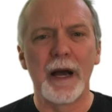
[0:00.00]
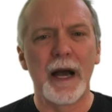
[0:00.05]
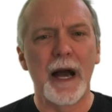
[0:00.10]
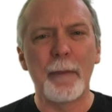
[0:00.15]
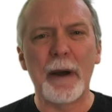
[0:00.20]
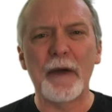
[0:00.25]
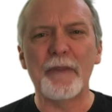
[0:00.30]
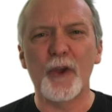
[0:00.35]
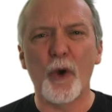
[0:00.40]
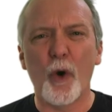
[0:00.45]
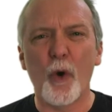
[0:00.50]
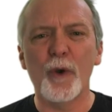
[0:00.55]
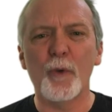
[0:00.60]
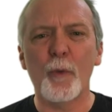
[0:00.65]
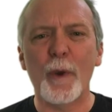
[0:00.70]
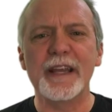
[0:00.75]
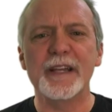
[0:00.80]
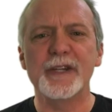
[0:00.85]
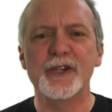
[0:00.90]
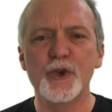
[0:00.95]
about the only
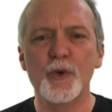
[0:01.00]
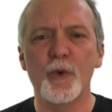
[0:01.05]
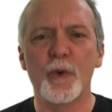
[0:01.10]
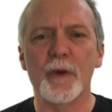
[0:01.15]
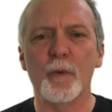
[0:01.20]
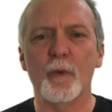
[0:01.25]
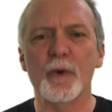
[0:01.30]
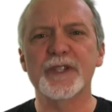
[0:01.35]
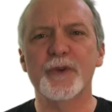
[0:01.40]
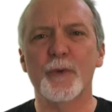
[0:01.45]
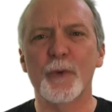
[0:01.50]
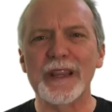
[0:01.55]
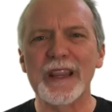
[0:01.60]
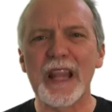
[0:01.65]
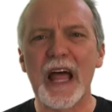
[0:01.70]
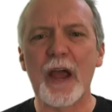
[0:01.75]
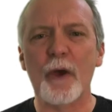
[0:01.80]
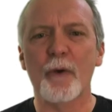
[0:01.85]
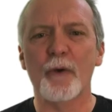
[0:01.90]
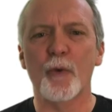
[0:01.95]
way to do it was to
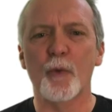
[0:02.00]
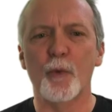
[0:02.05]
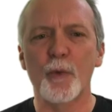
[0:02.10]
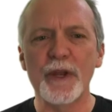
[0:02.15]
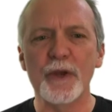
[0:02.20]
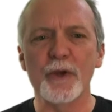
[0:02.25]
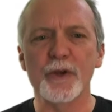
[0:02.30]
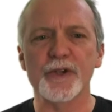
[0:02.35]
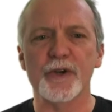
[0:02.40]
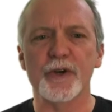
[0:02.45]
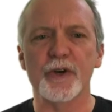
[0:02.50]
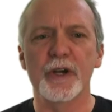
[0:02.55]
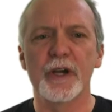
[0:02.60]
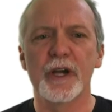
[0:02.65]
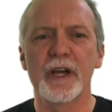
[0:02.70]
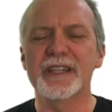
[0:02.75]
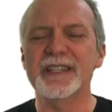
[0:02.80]
rely on a realtor